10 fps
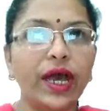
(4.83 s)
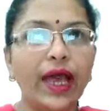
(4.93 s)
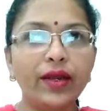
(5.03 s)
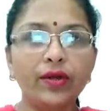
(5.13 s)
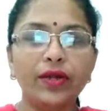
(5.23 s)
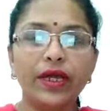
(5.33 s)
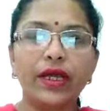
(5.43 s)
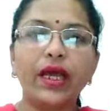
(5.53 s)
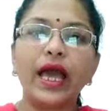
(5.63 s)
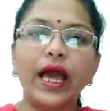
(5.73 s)
and today
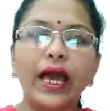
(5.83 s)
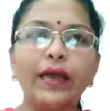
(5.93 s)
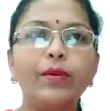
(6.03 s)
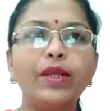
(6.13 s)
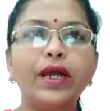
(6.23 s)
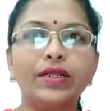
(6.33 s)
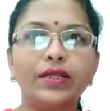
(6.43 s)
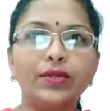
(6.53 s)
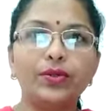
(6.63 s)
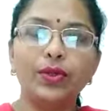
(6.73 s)
I will
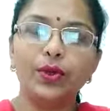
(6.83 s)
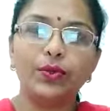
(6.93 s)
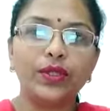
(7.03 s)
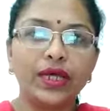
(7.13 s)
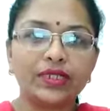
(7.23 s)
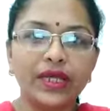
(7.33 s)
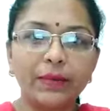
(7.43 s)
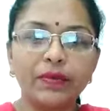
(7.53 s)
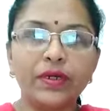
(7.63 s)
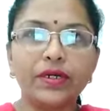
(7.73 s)
continue with our
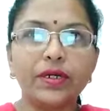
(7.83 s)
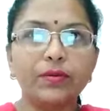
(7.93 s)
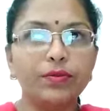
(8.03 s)
chapter